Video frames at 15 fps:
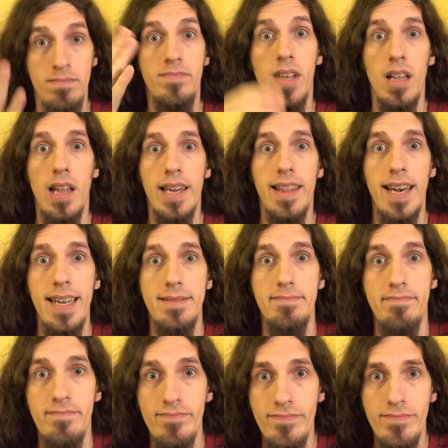Like that!
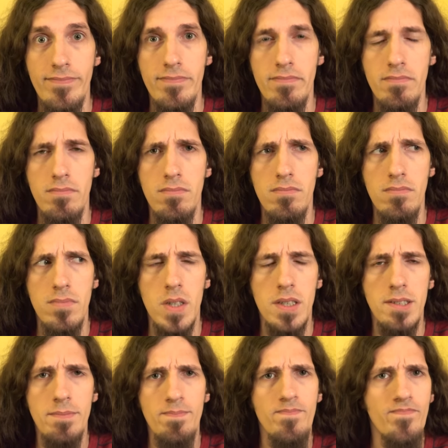
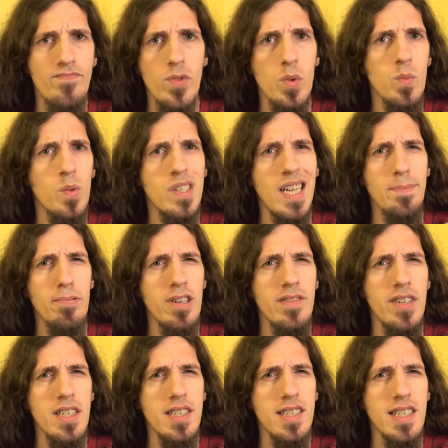Was that
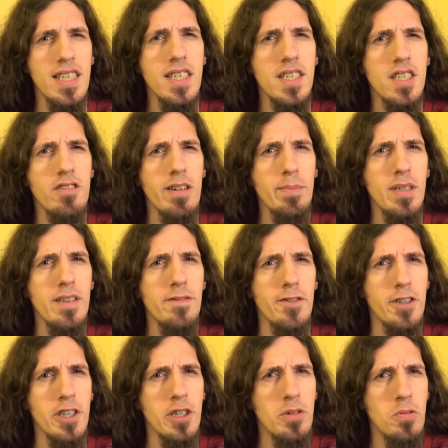previous scene scripted for
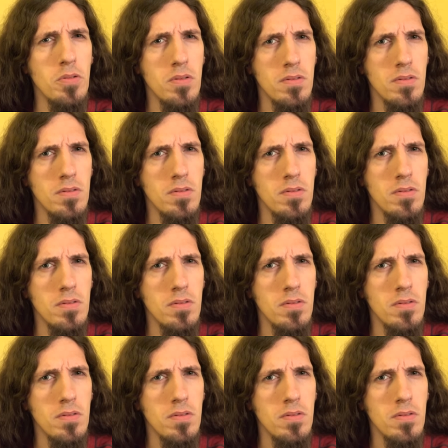you?